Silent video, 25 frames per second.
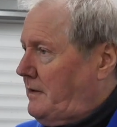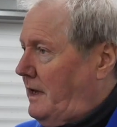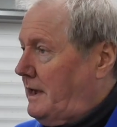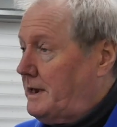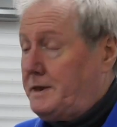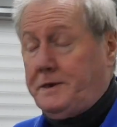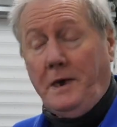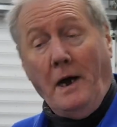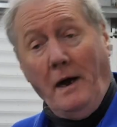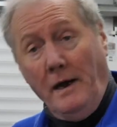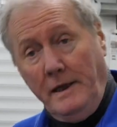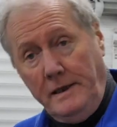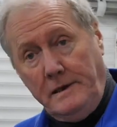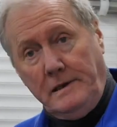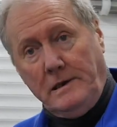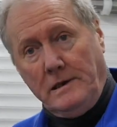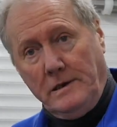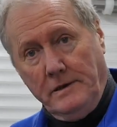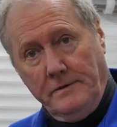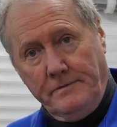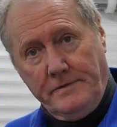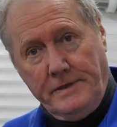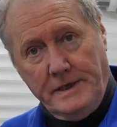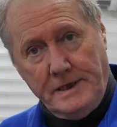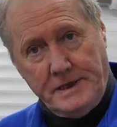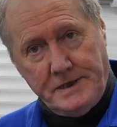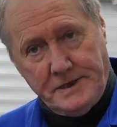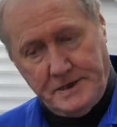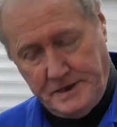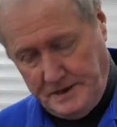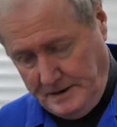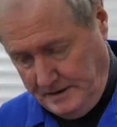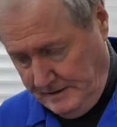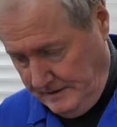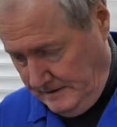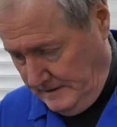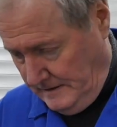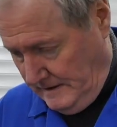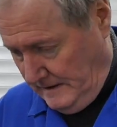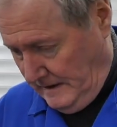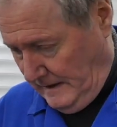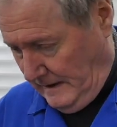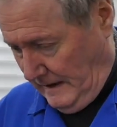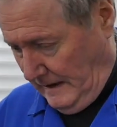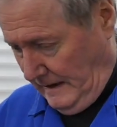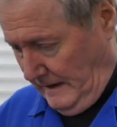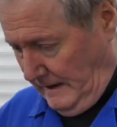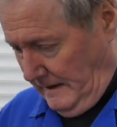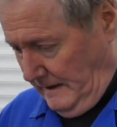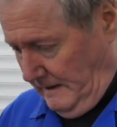title of this
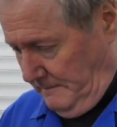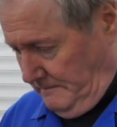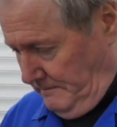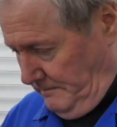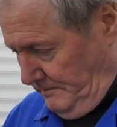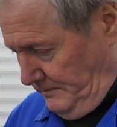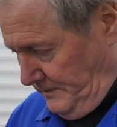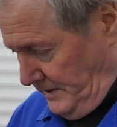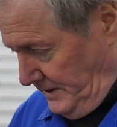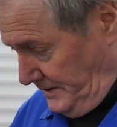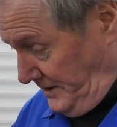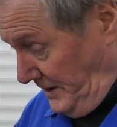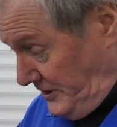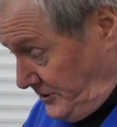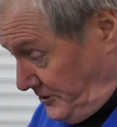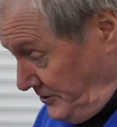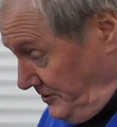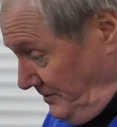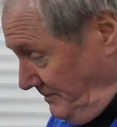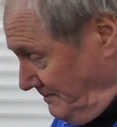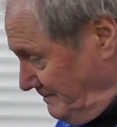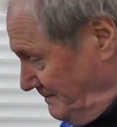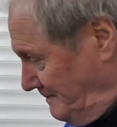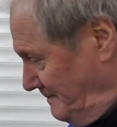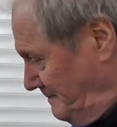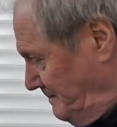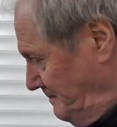edition,